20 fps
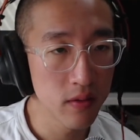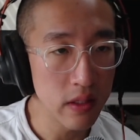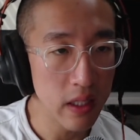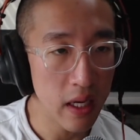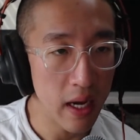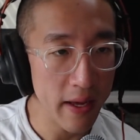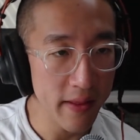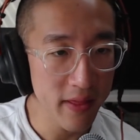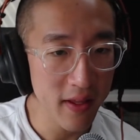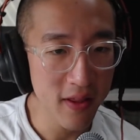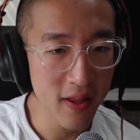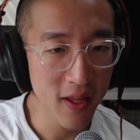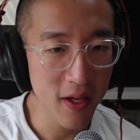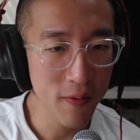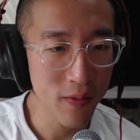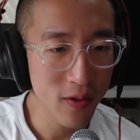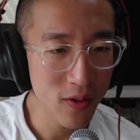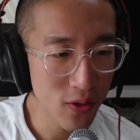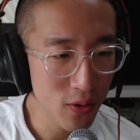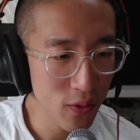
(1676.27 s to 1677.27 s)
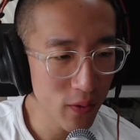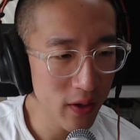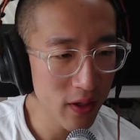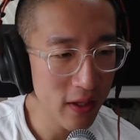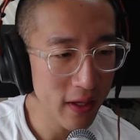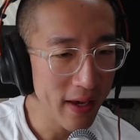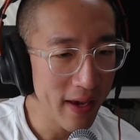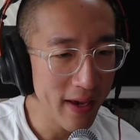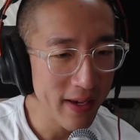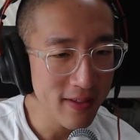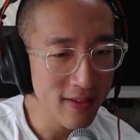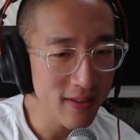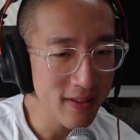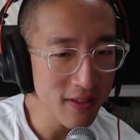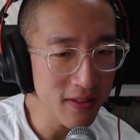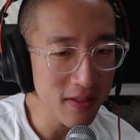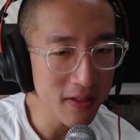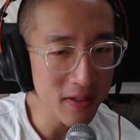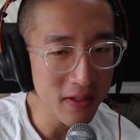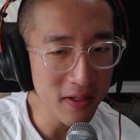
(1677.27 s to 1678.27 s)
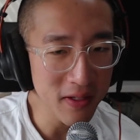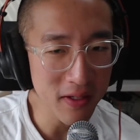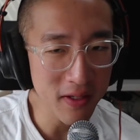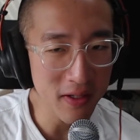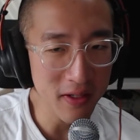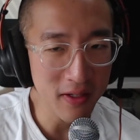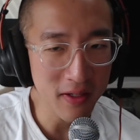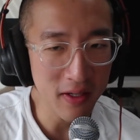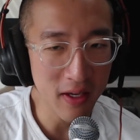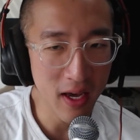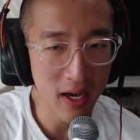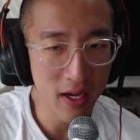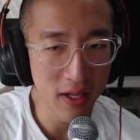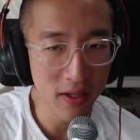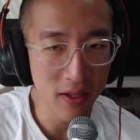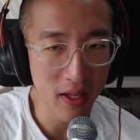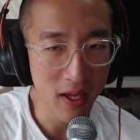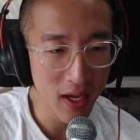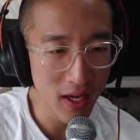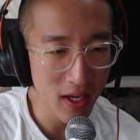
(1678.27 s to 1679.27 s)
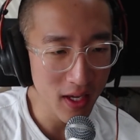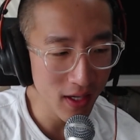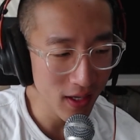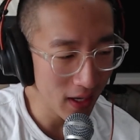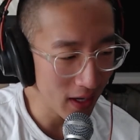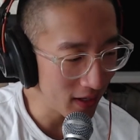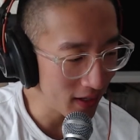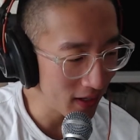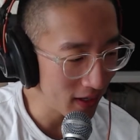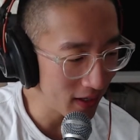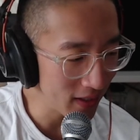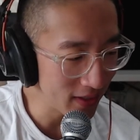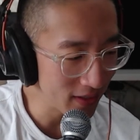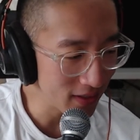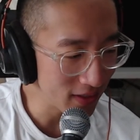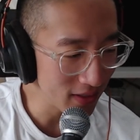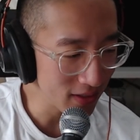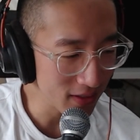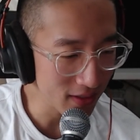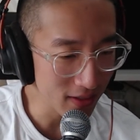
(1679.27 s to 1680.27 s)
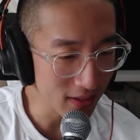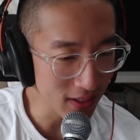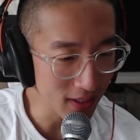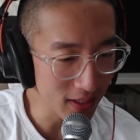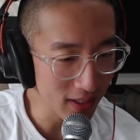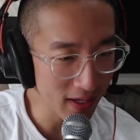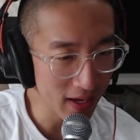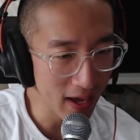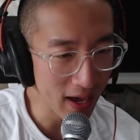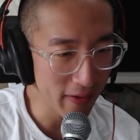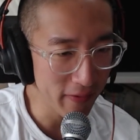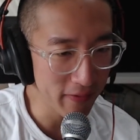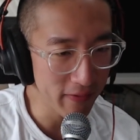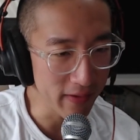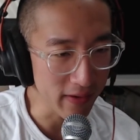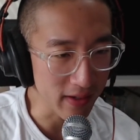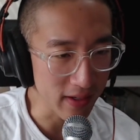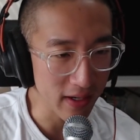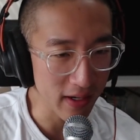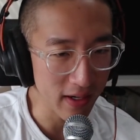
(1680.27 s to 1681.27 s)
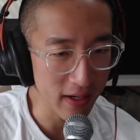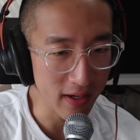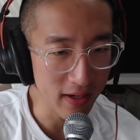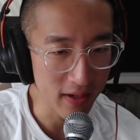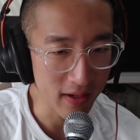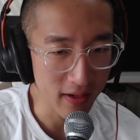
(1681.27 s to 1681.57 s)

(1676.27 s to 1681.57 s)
I thought they were doing like NCT LA and NCT Africa.